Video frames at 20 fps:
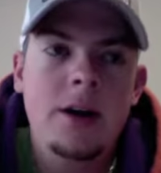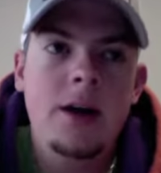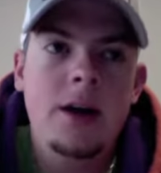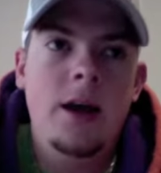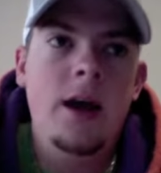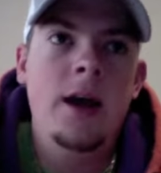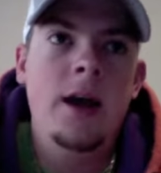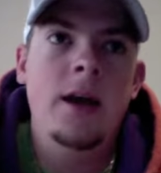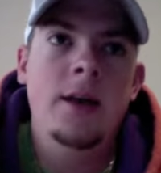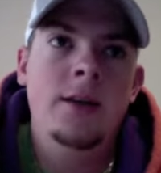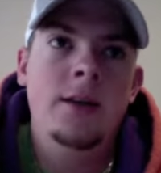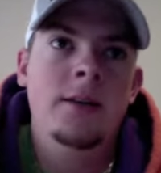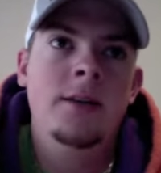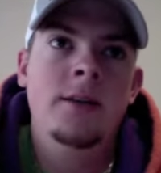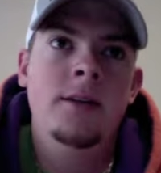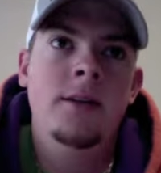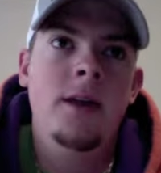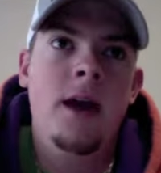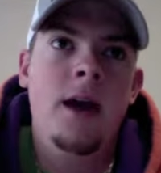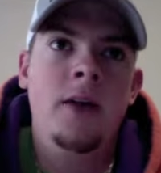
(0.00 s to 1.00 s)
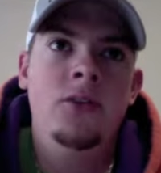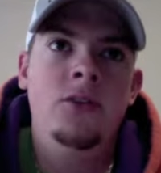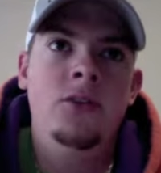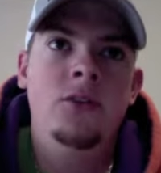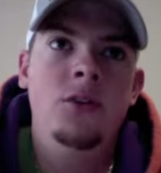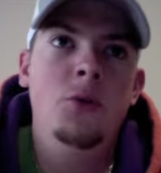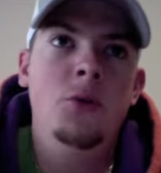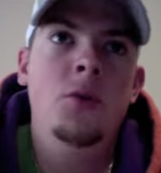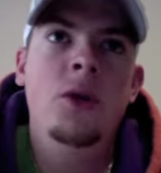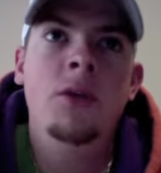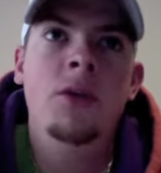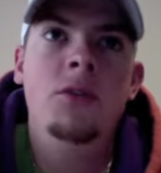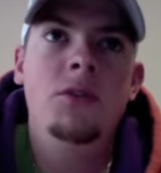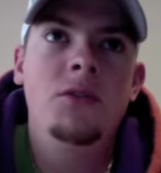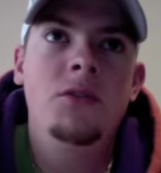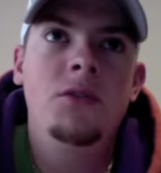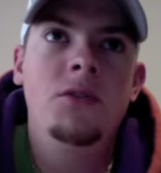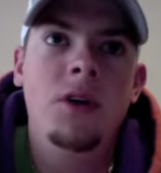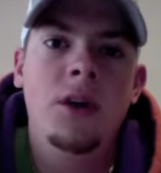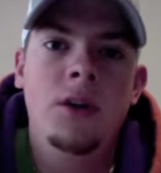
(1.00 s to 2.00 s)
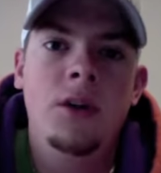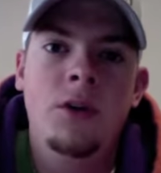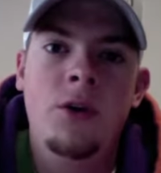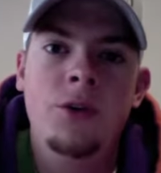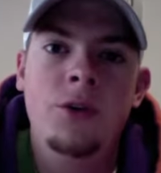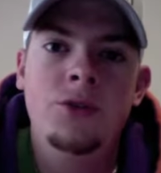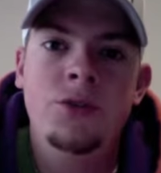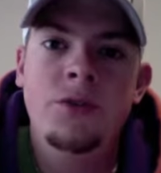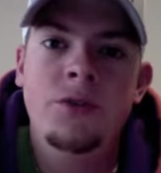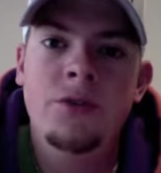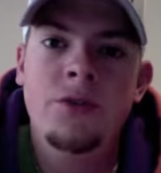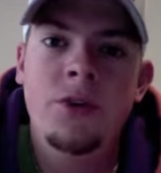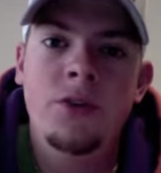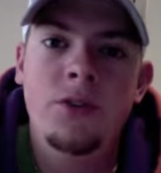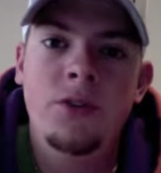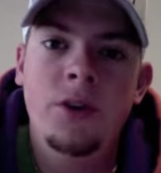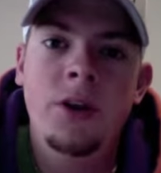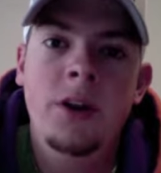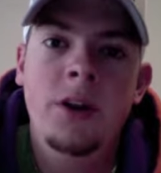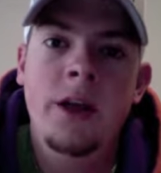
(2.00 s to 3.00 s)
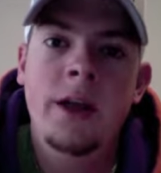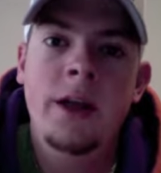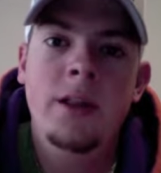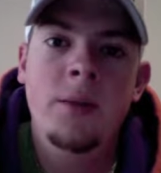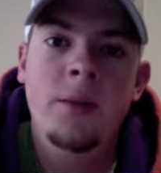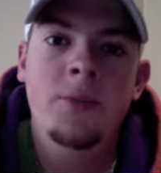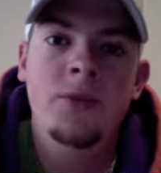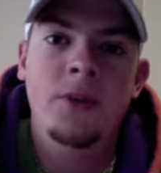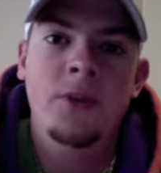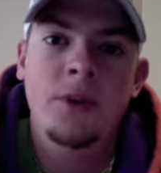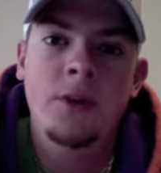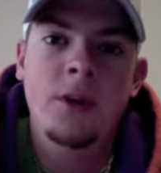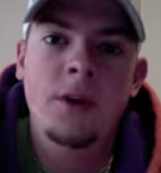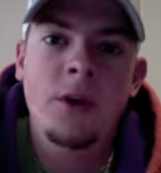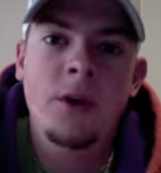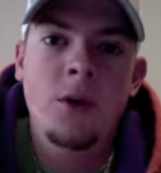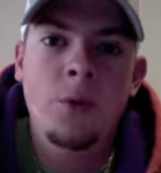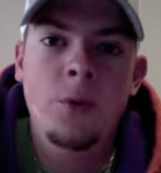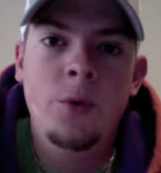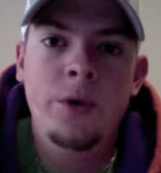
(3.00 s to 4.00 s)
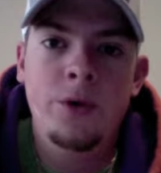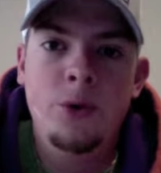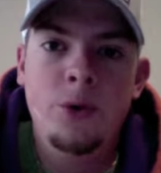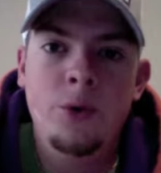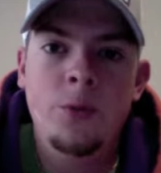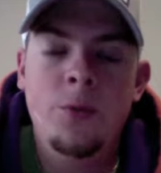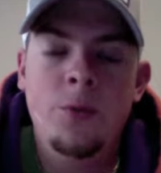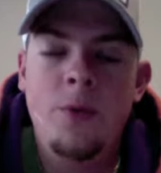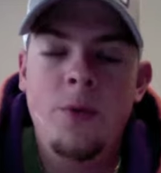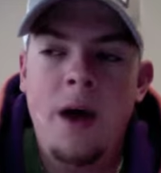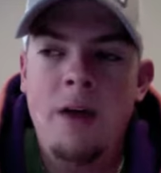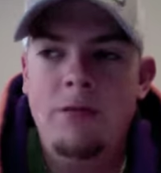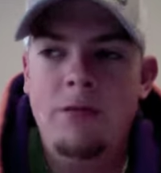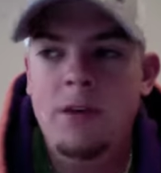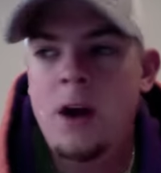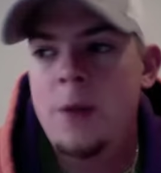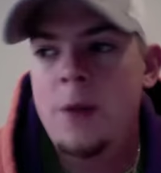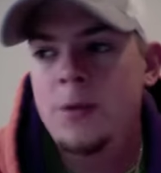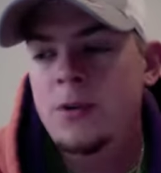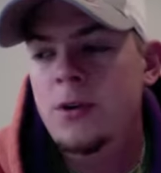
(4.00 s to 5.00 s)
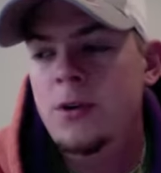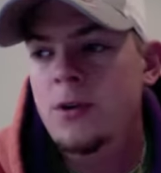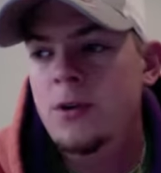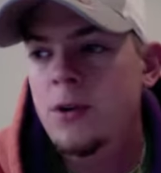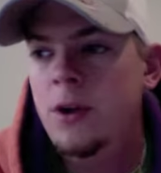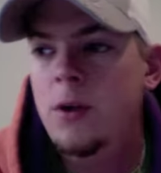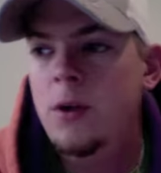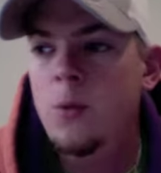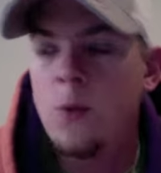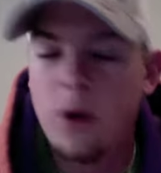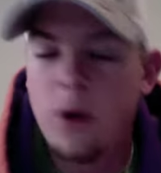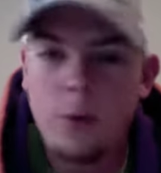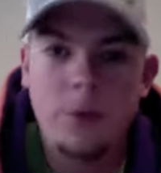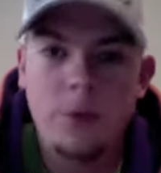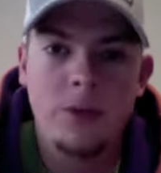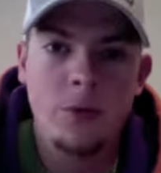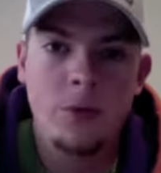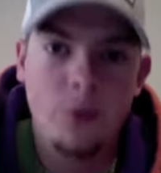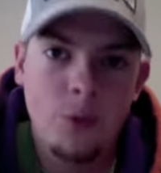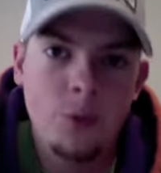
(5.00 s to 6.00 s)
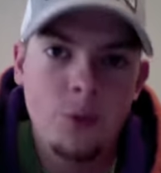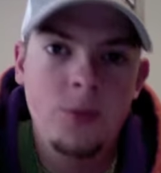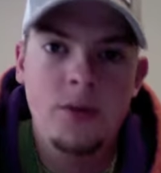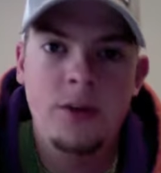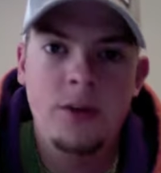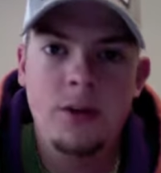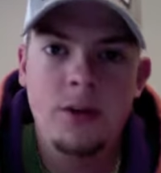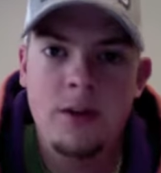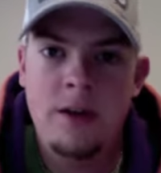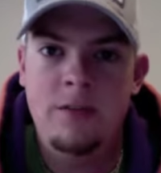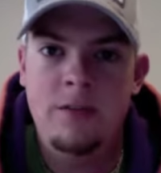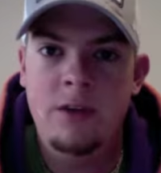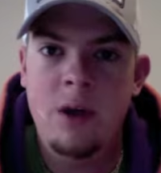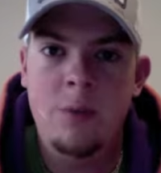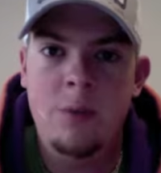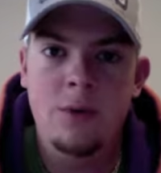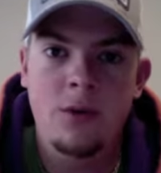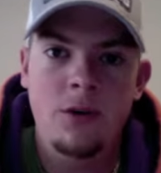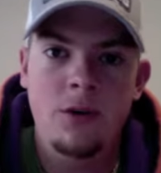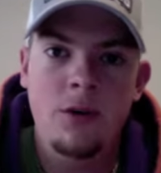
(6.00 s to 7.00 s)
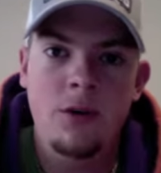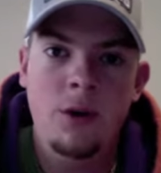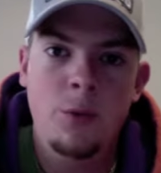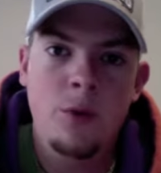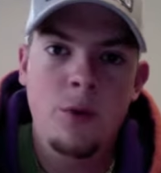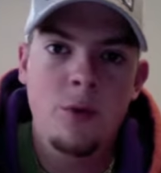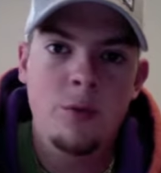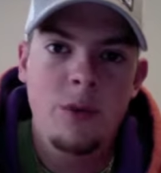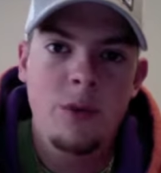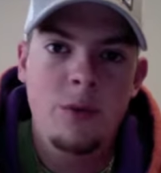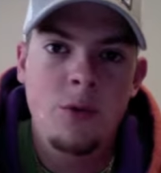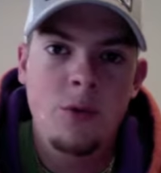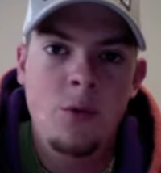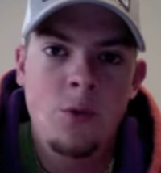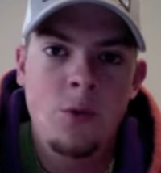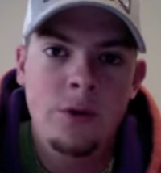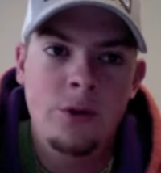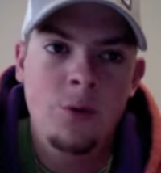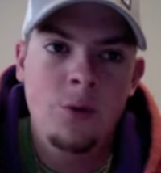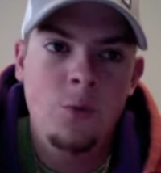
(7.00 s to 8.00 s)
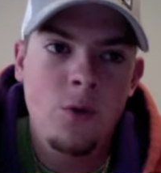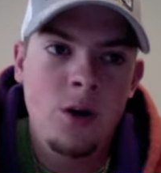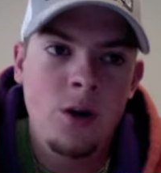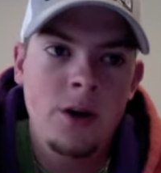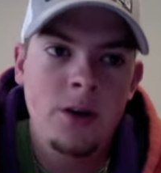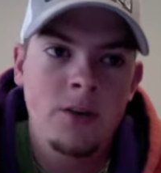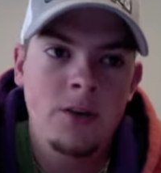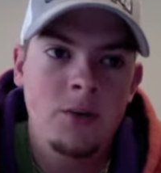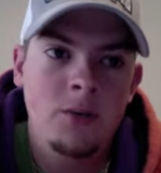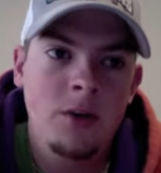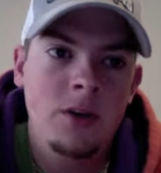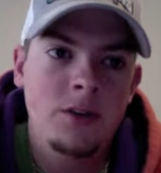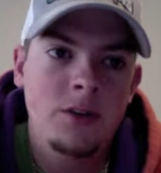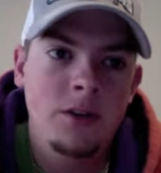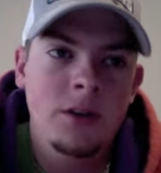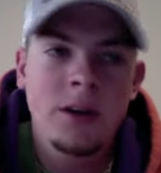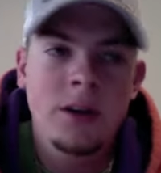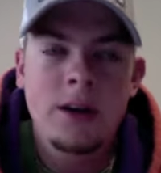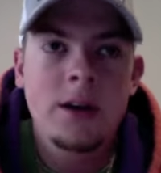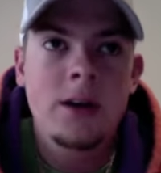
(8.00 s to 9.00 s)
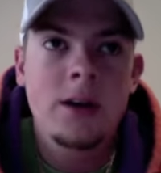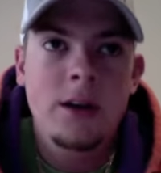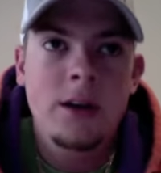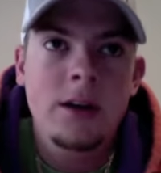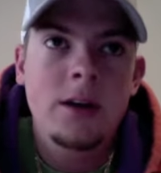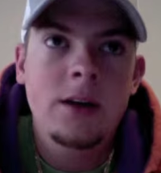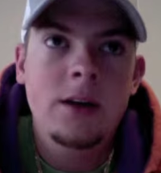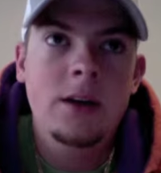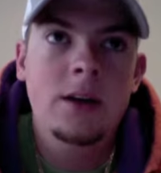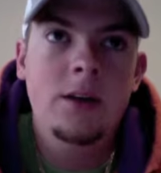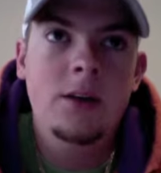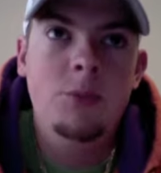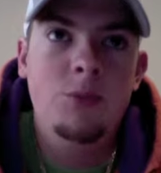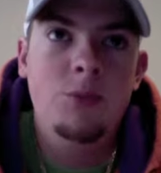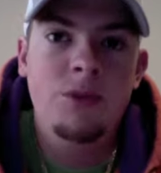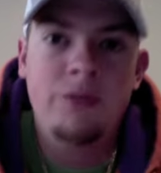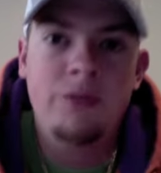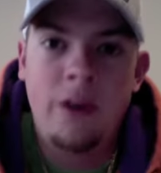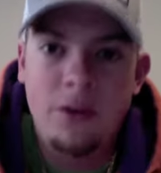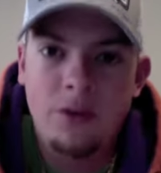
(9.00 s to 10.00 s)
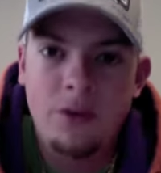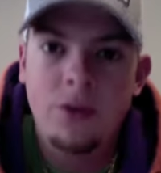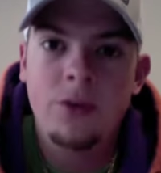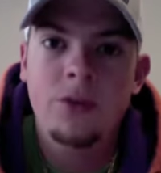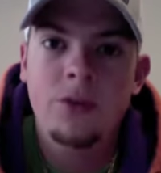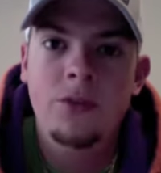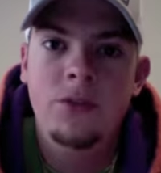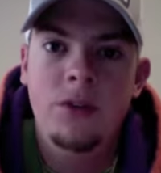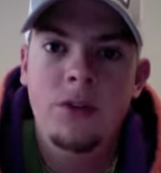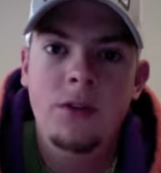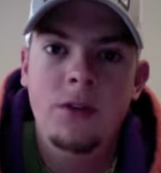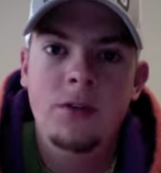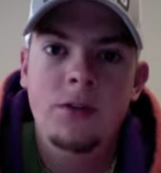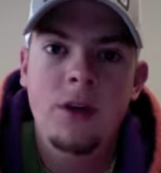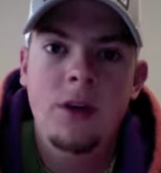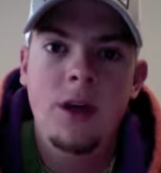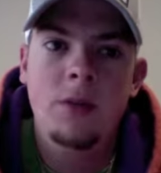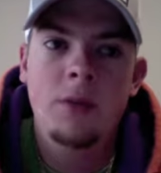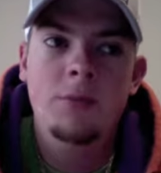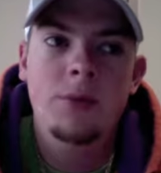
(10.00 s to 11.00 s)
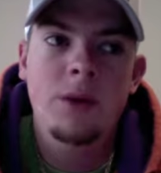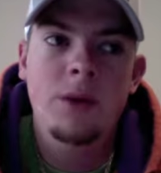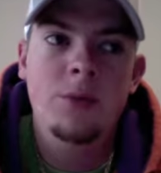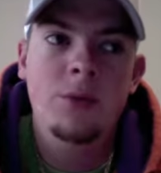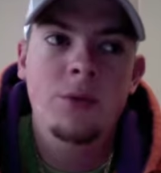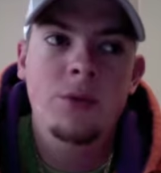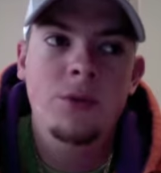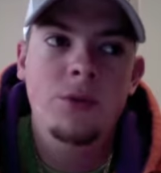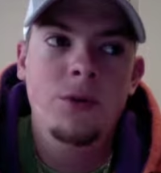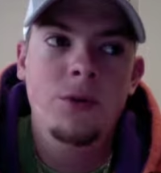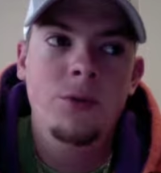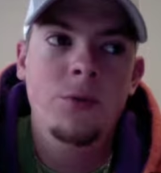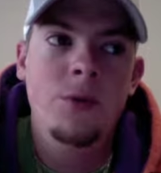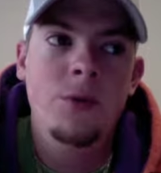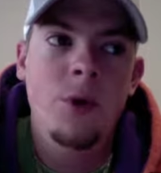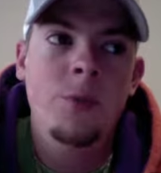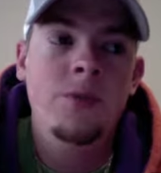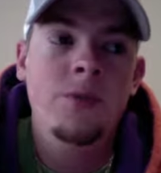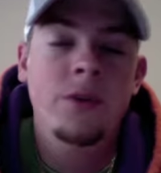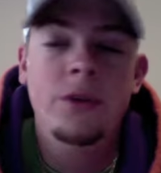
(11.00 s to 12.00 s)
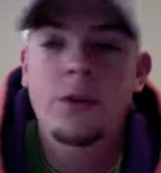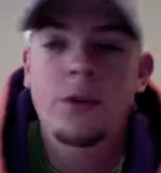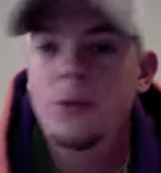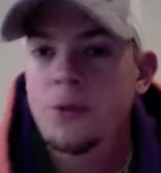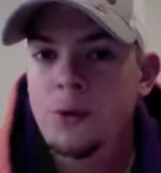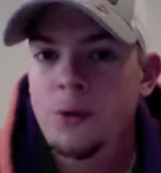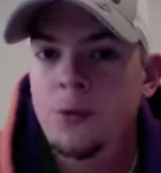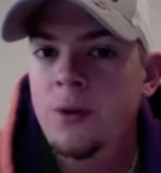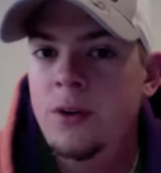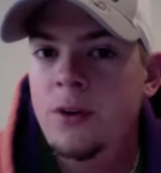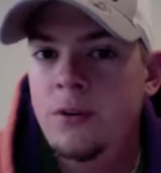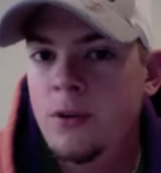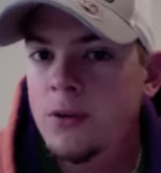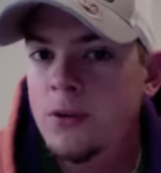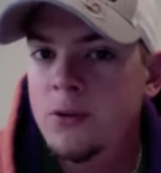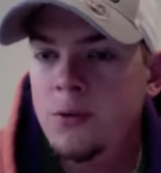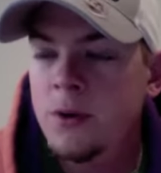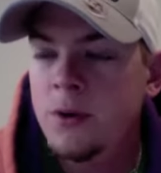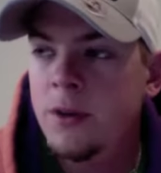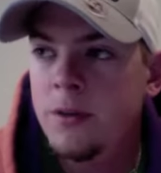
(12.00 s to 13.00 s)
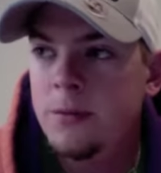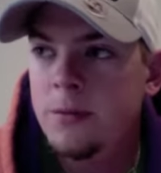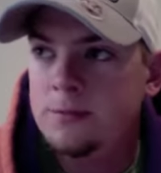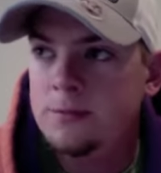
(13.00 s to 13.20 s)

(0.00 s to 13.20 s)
And as students in a large university like Clemson, where you'll have the opportunity to work with groups and you'll have the opportunity to work with people one-on-one, especially professors and people who hopefully you'll do research with